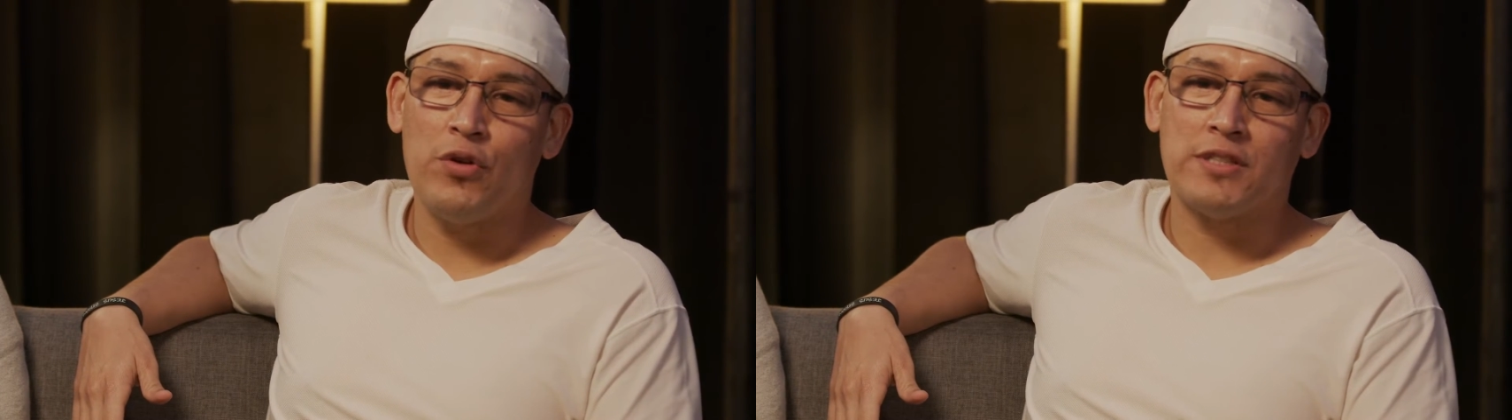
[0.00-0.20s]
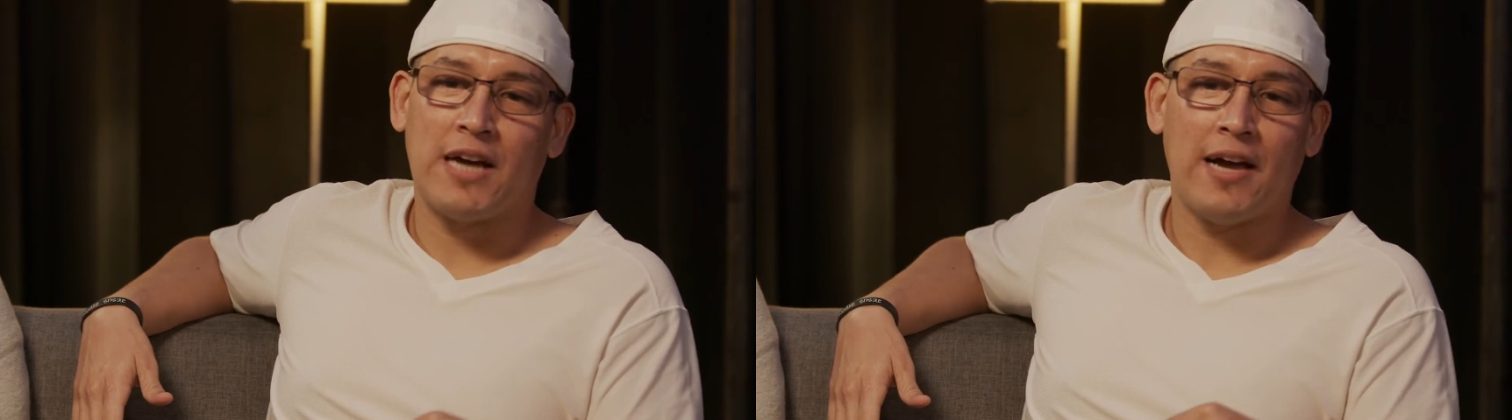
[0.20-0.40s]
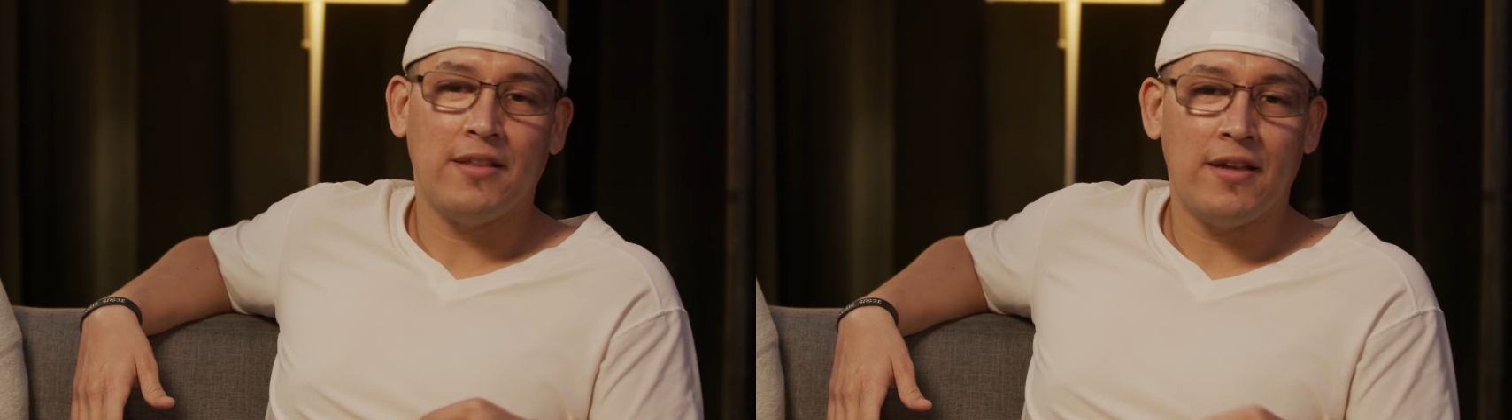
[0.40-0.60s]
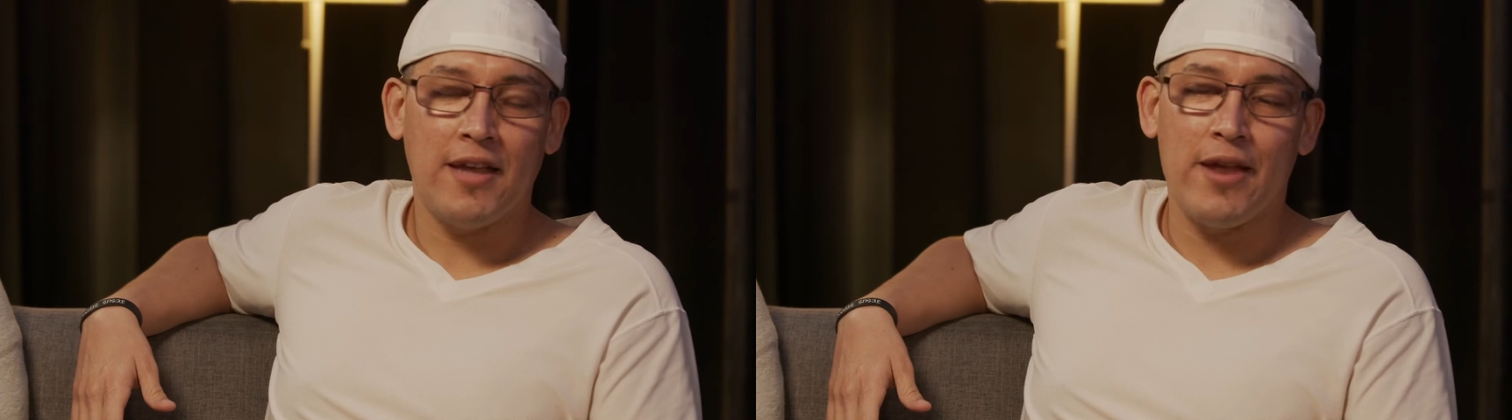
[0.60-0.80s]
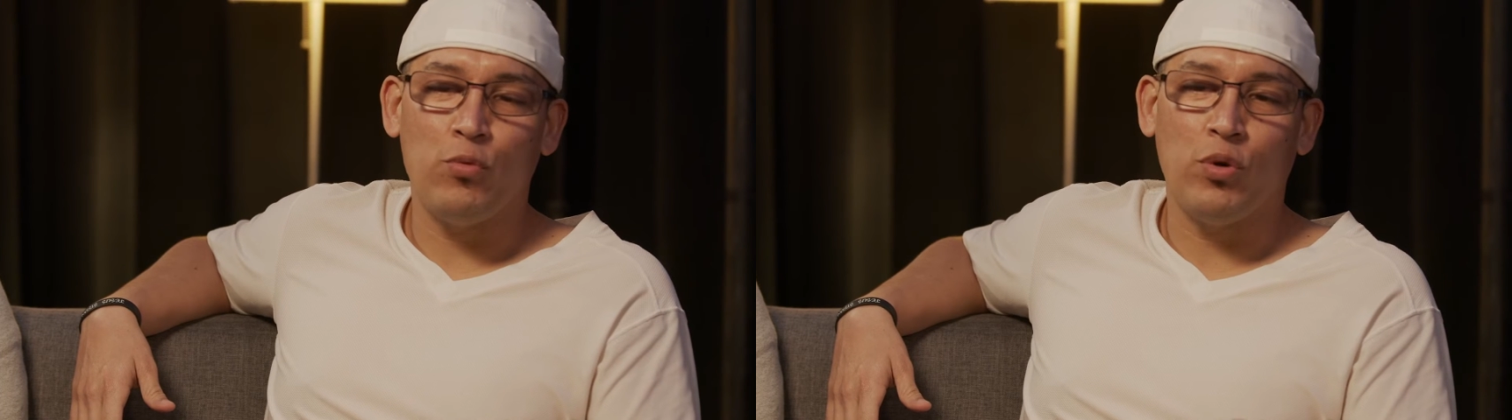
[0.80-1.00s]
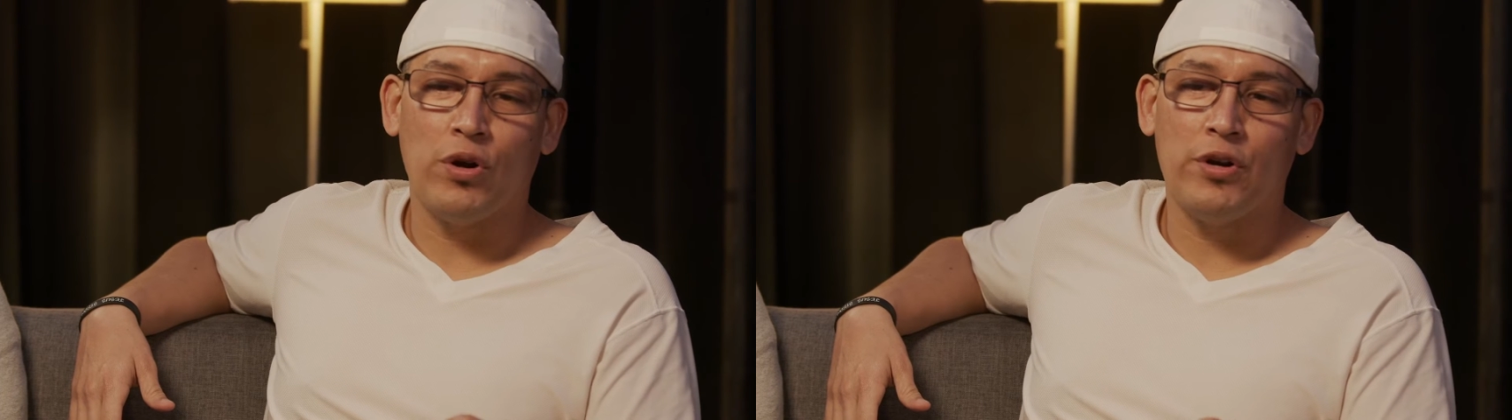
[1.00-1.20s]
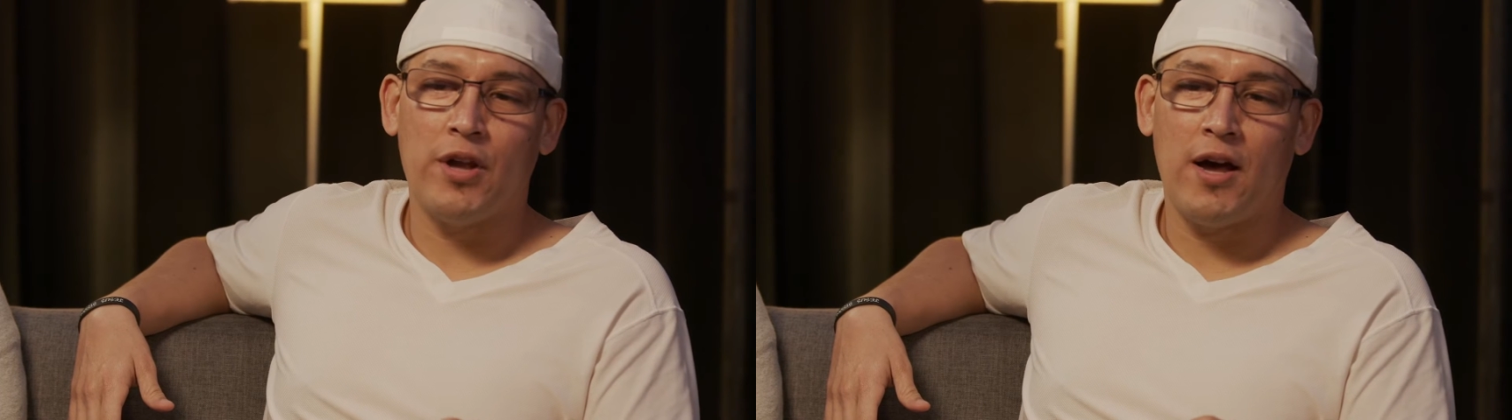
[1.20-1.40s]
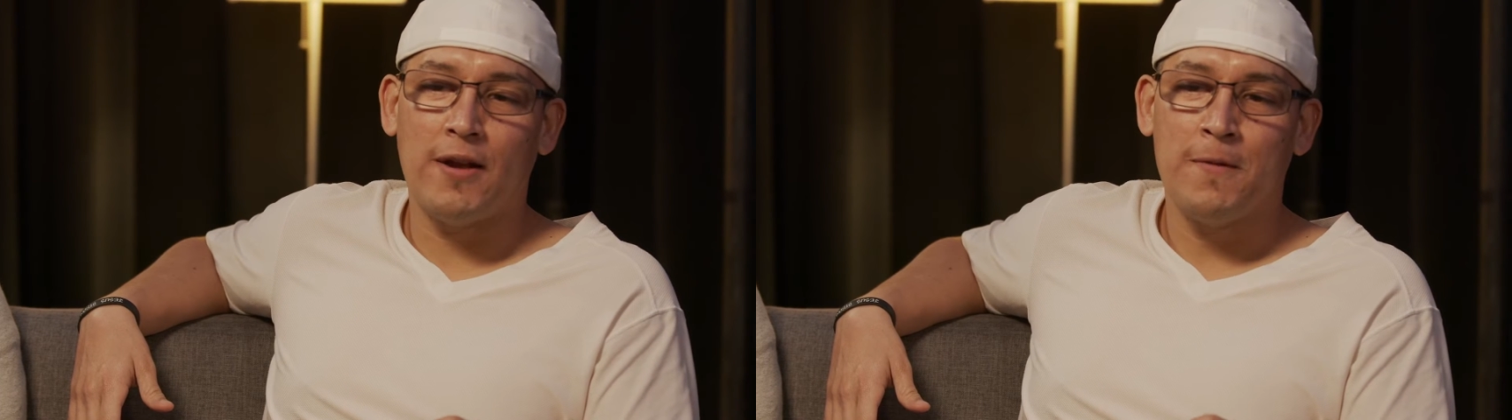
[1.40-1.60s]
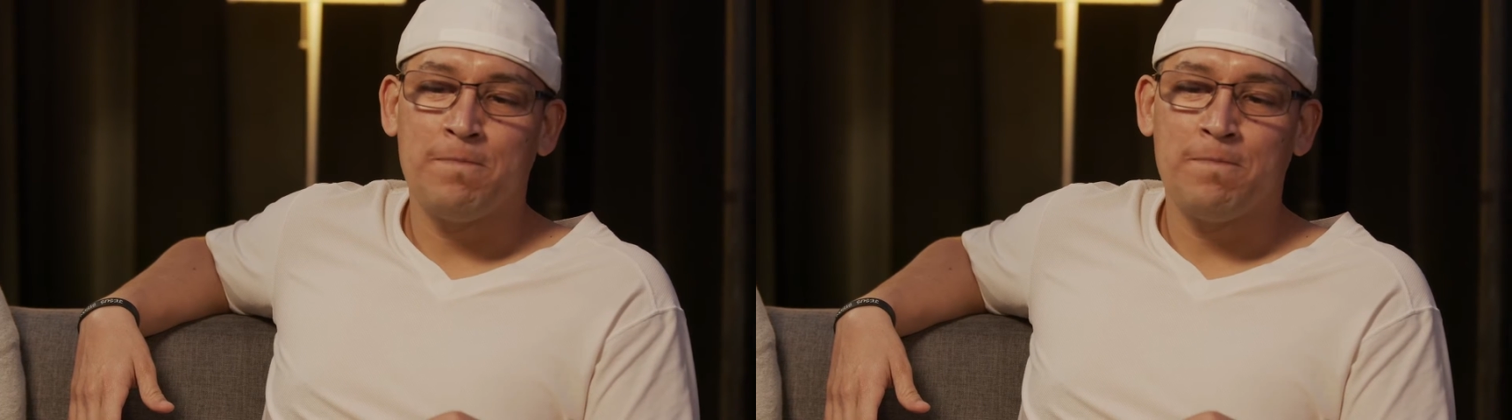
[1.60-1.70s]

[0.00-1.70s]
to Thailand and we're not